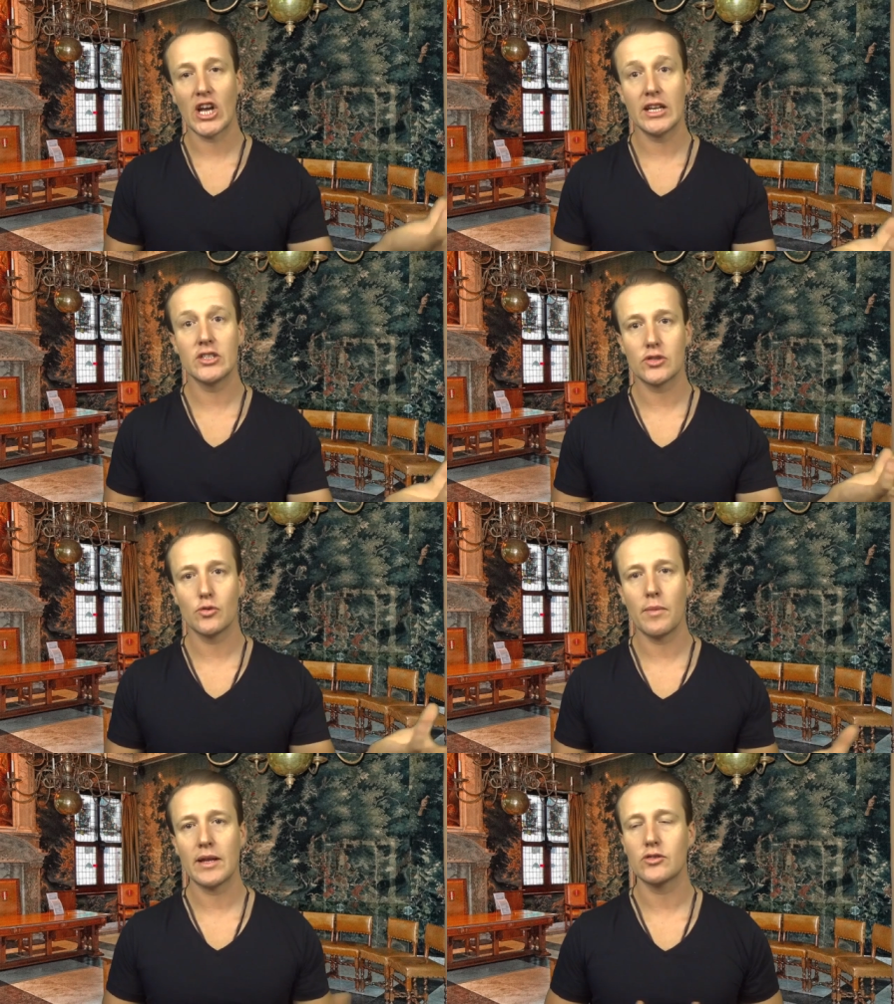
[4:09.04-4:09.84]
changes it
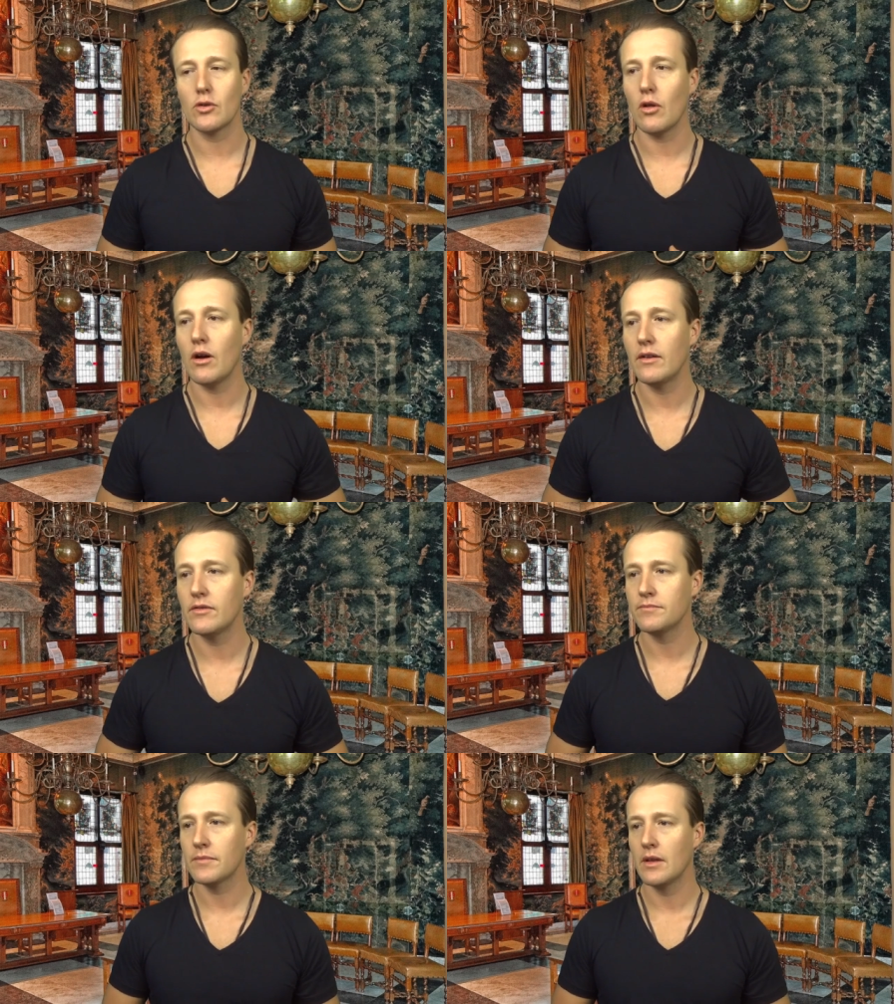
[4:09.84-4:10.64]
will make to your
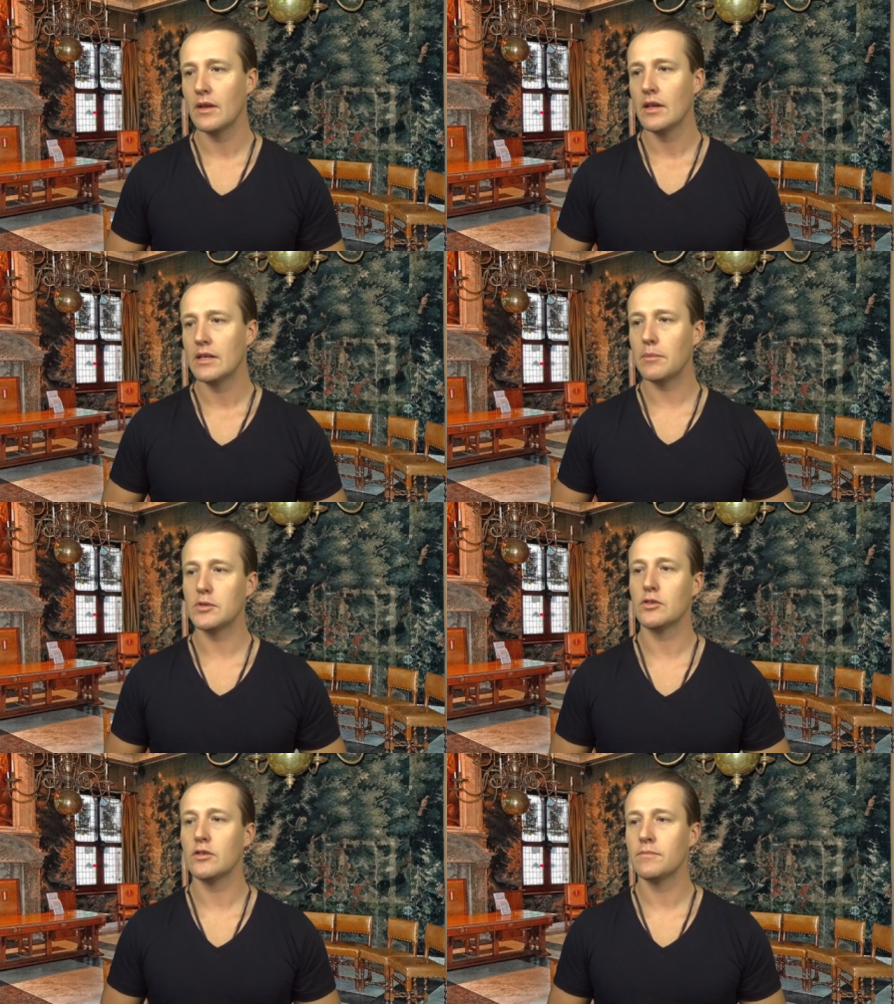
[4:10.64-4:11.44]
life. Number
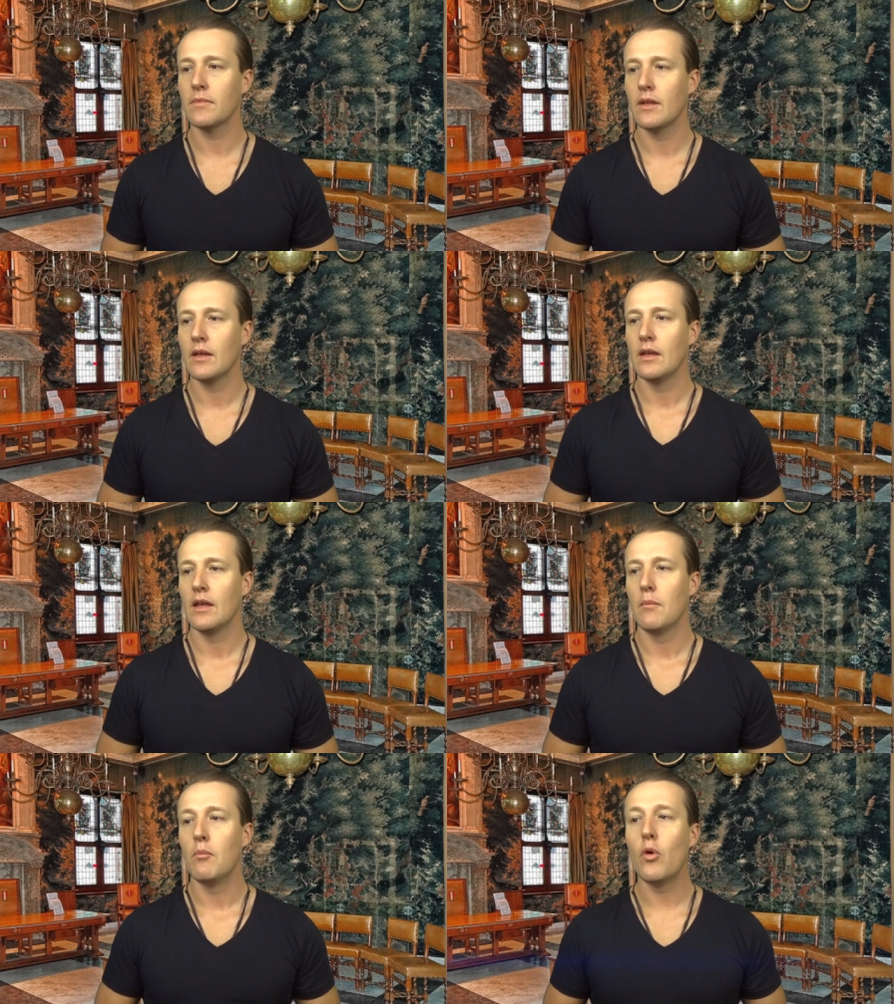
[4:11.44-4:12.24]
two,
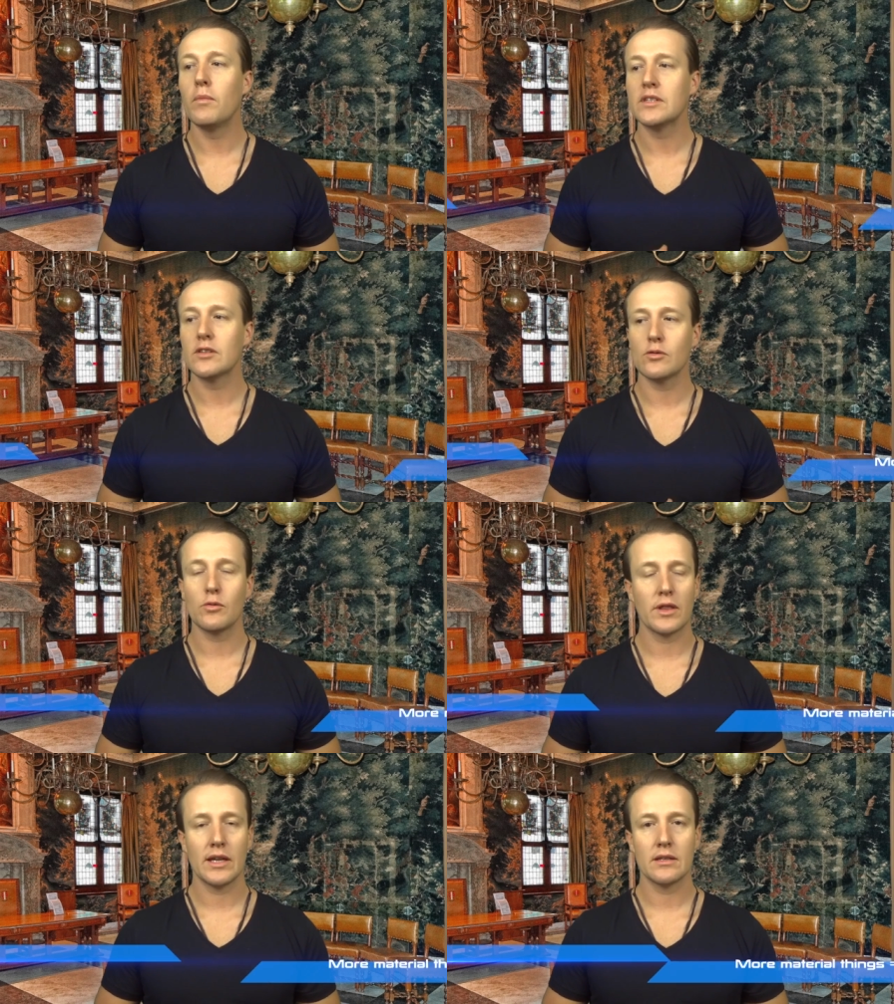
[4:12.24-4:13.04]
more material
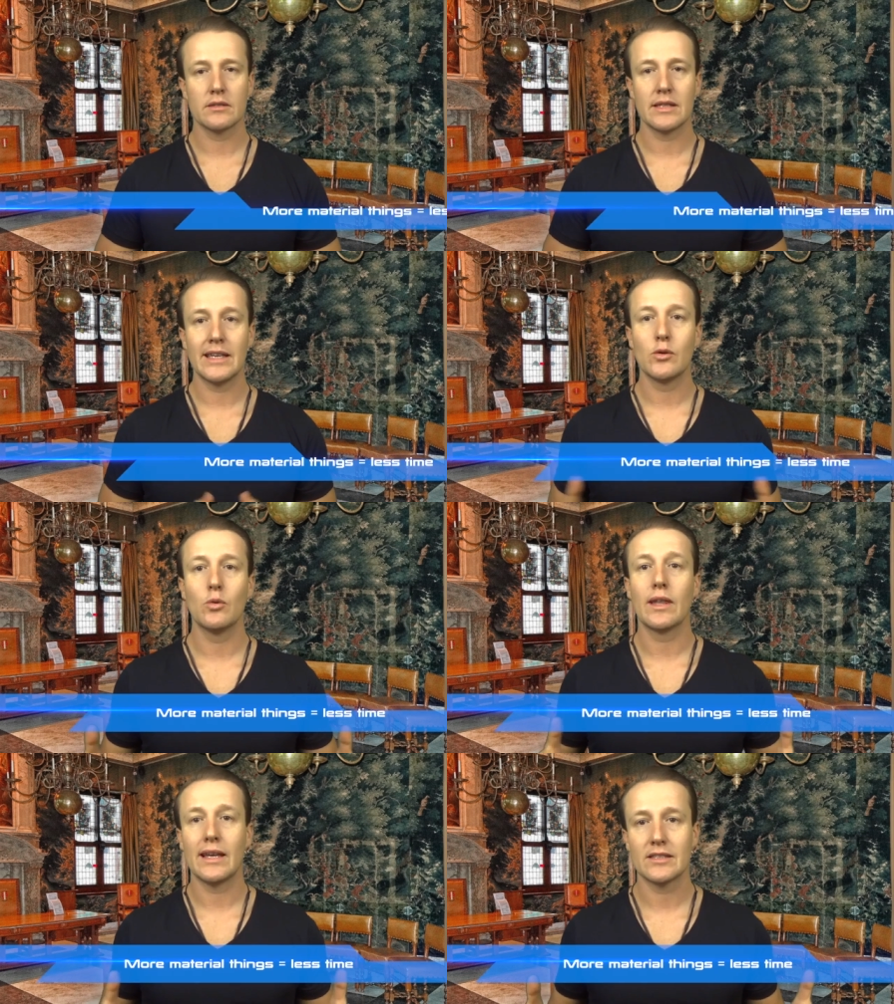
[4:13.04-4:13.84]
things
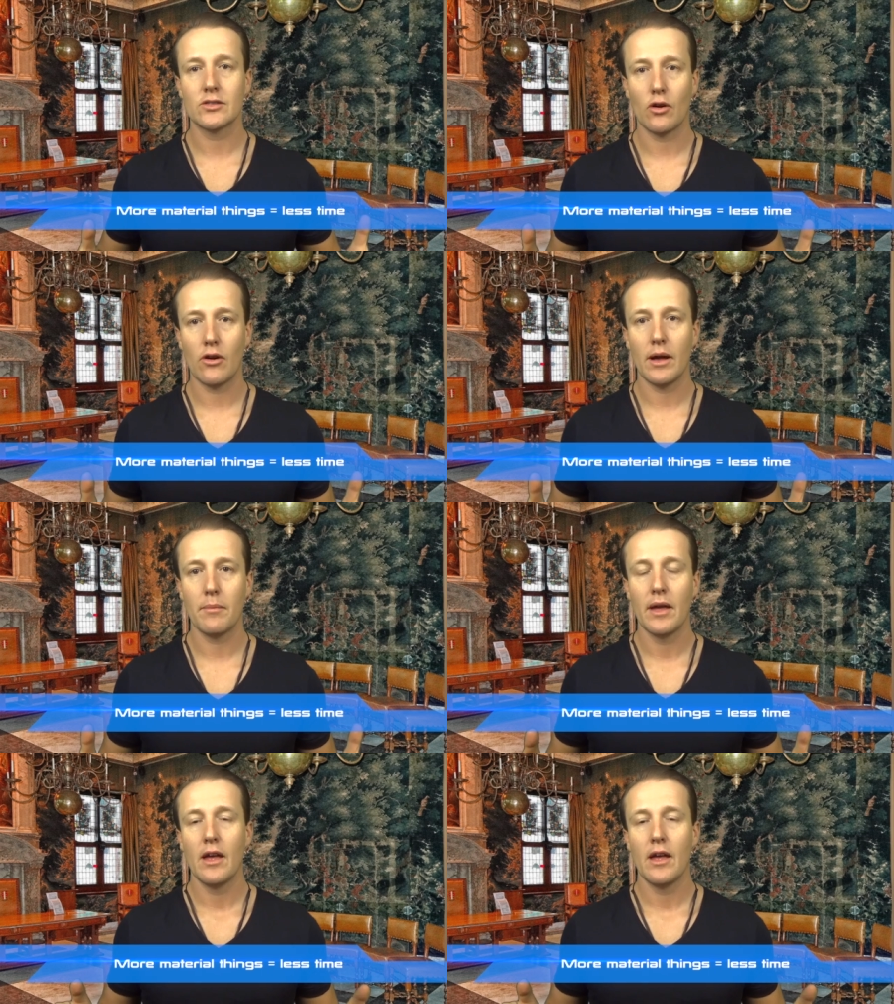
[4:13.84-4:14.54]
equal less time.